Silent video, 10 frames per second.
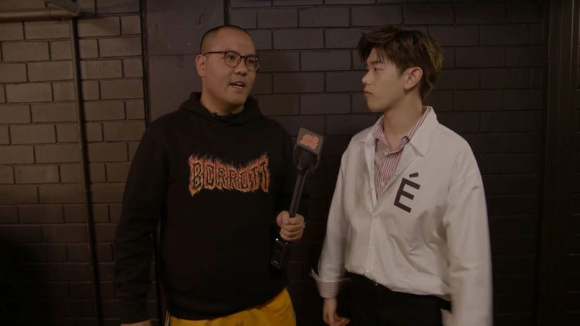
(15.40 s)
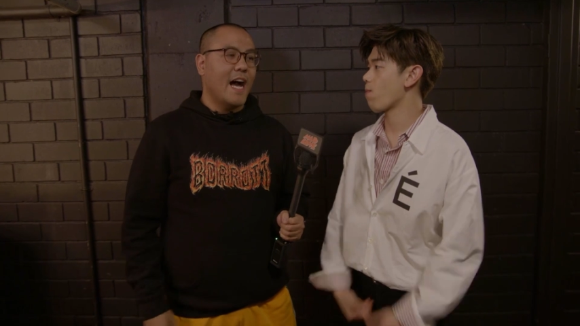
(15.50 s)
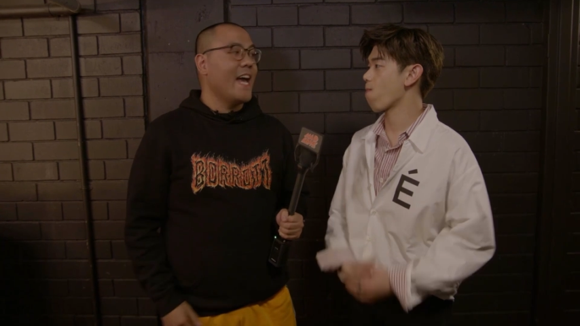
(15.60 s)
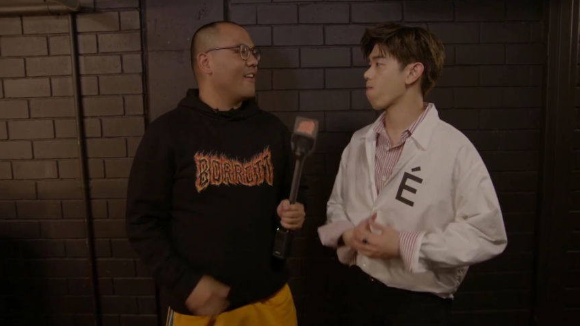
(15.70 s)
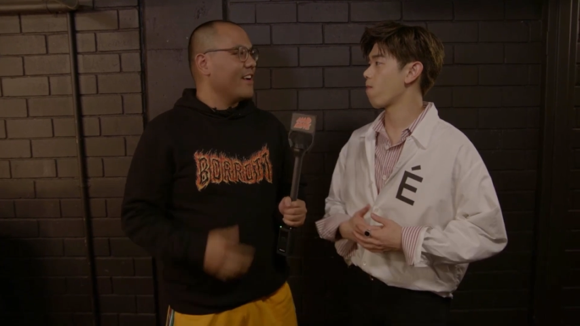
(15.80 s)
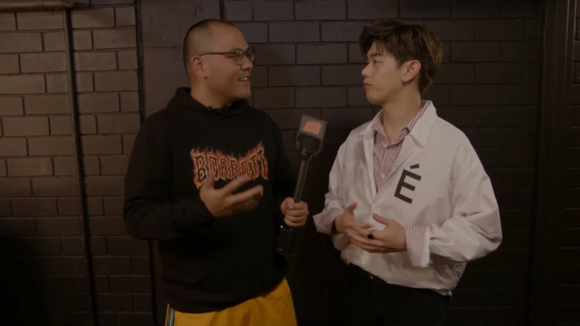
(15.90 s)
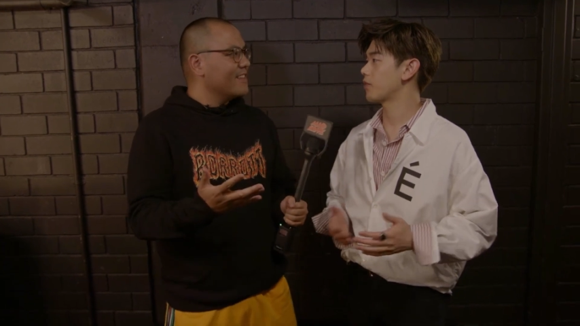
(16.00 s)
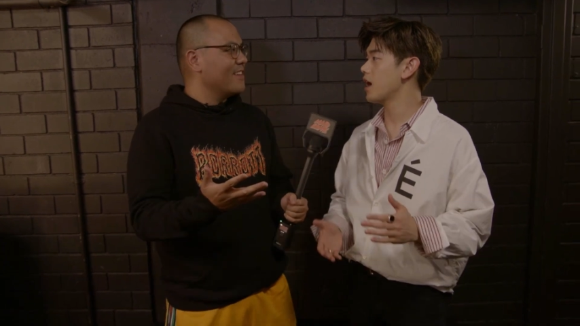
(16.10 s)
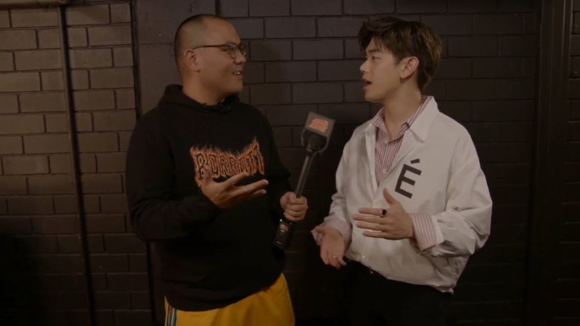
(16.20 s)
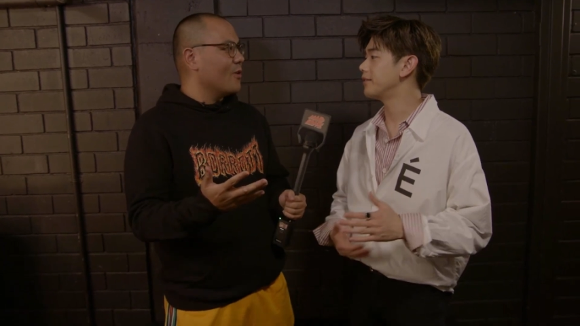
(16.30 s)
Speaker 1: Hi Eric.
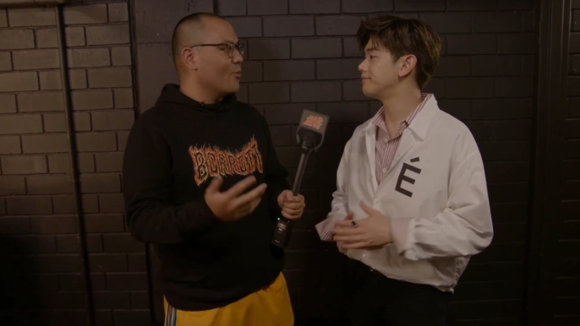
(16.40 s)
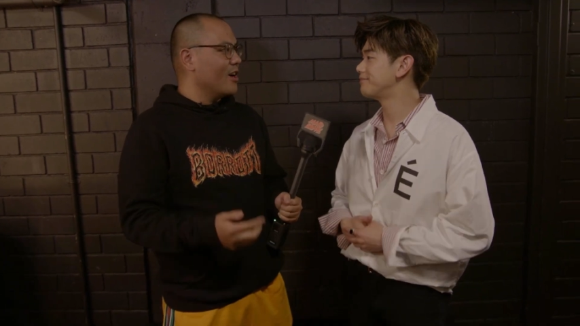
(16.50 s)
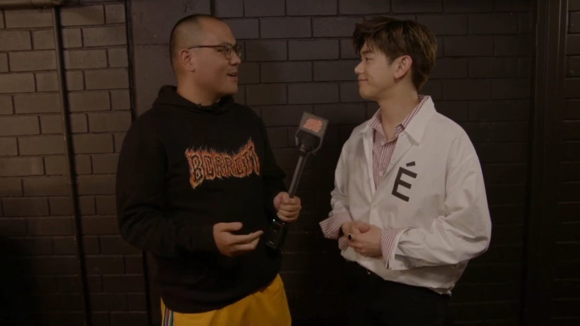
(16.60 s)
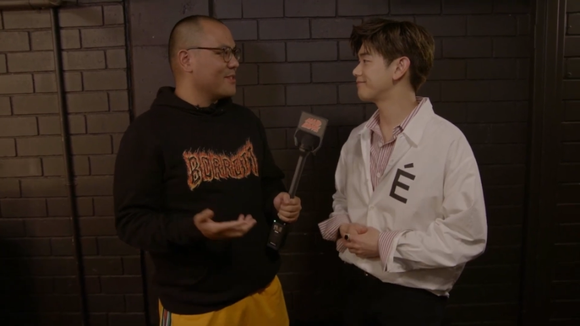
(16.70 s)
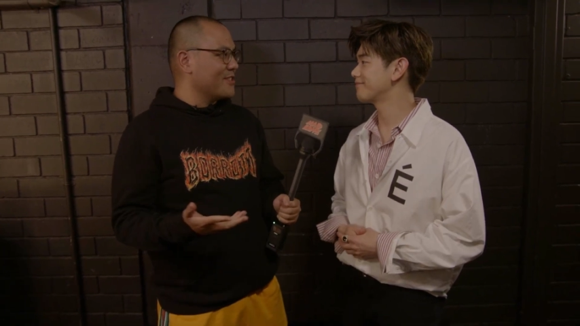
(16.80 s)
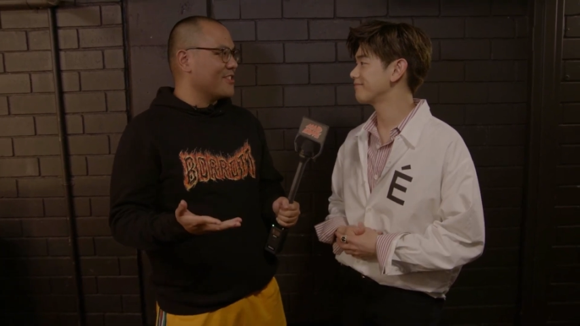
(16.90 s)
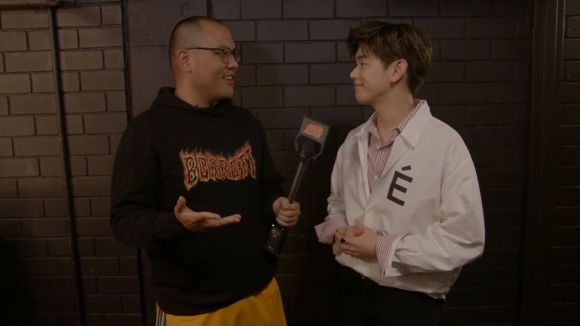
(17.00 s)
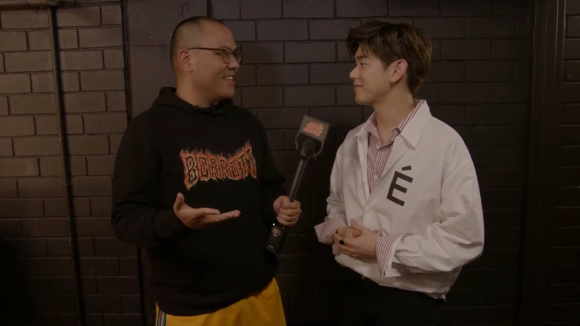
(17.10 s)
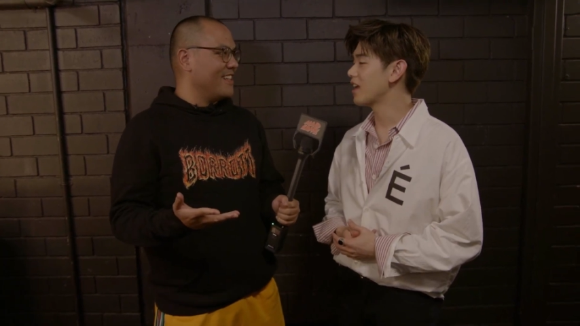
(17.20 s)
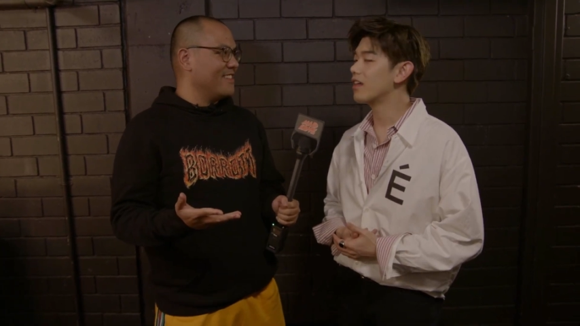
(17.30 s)
Hi. Welcome to
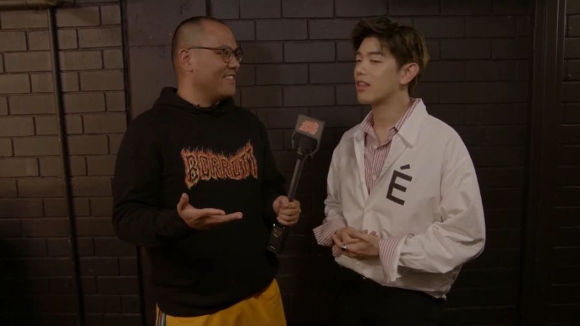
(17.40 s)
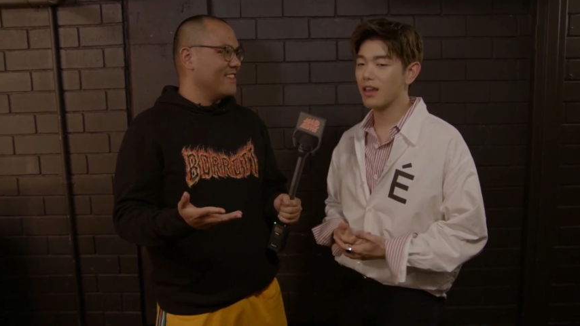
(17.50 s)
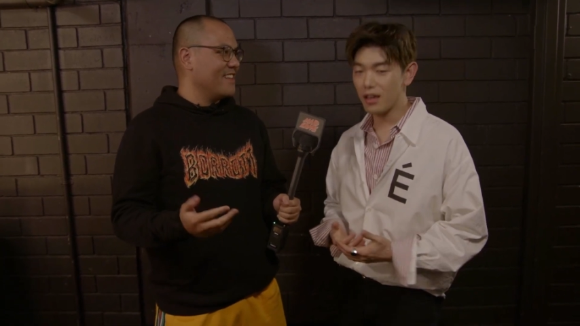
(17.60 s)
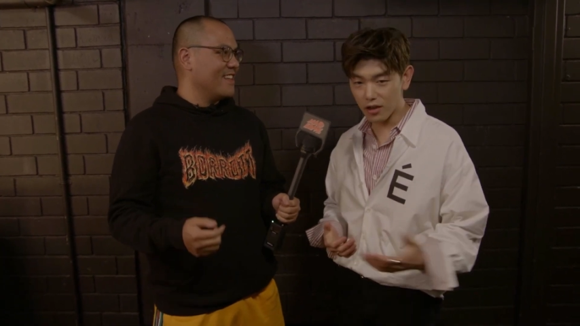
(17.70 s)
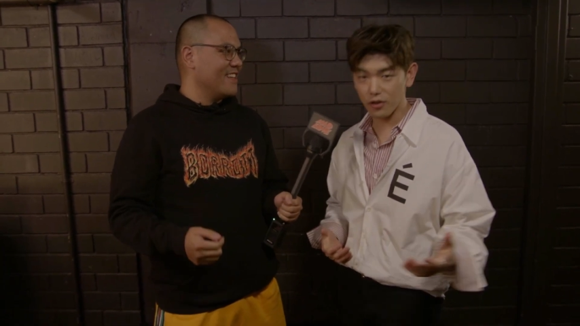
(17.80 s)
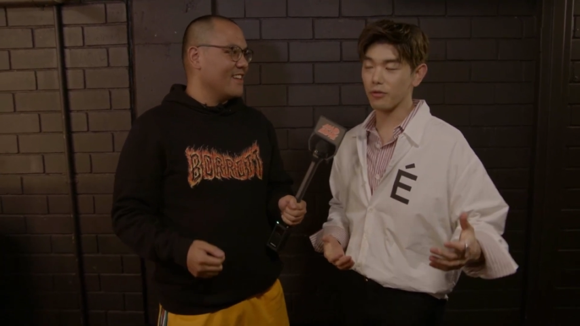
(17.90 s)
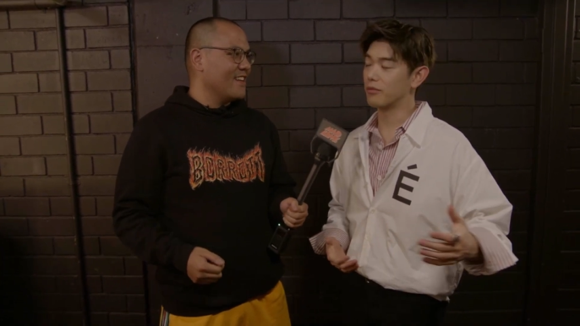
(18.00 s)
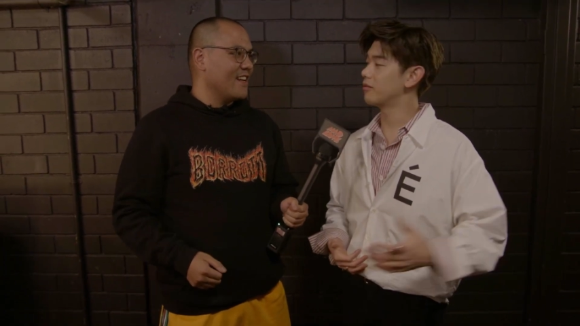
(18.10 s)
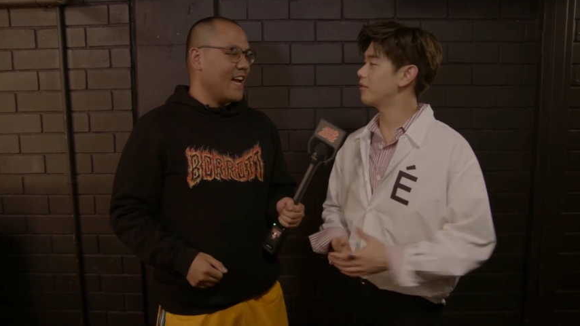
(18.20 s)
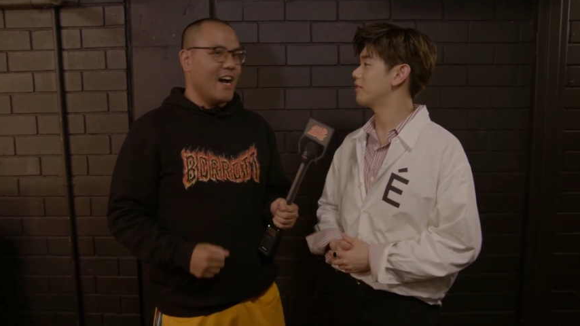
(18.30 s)
Australia. Thank
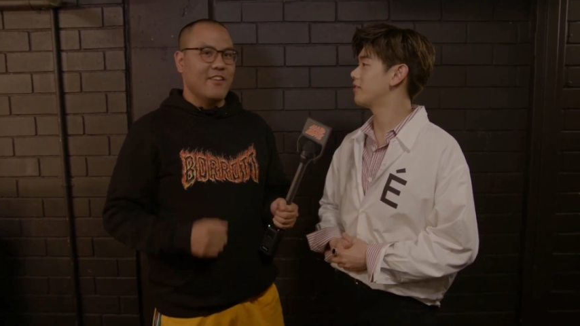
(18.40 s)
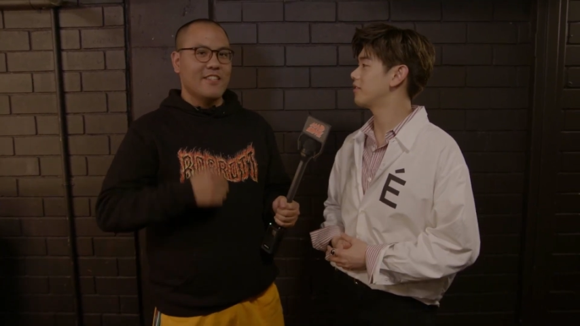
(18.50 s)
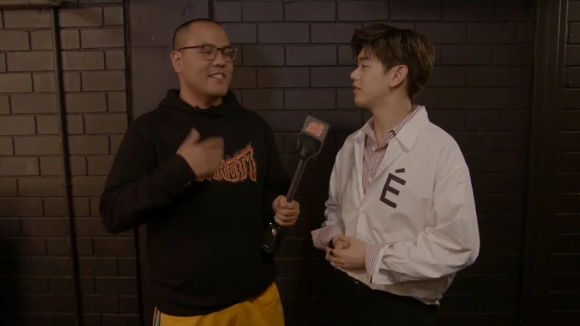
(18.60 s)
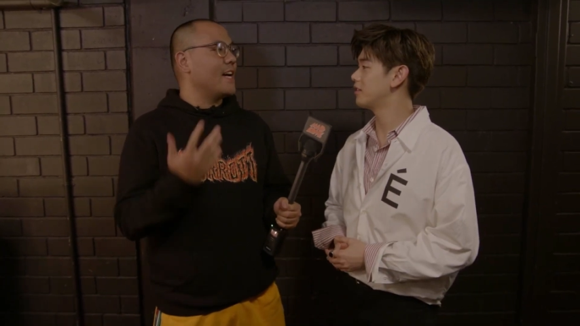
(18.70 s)
you. How has your